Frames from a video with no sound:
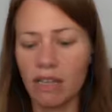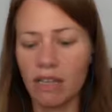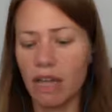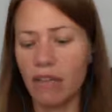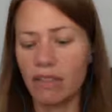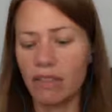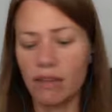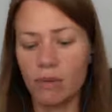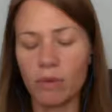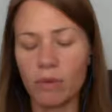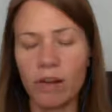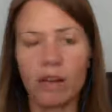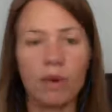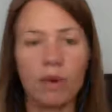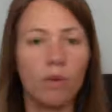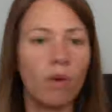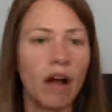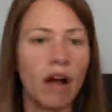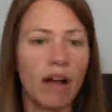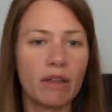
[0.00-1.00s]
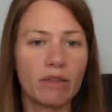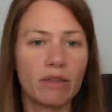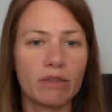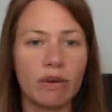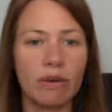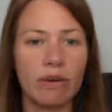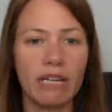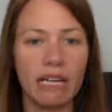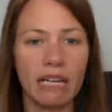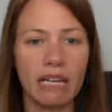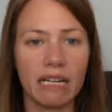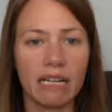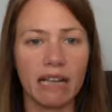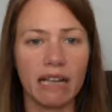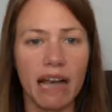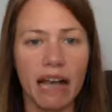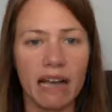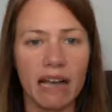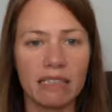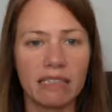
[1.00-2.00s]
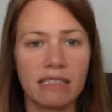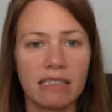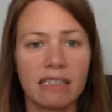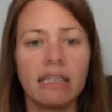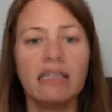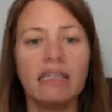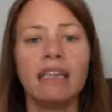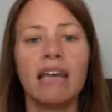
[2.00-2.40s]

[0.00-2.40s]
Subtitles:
and then we're going to walk through it in class,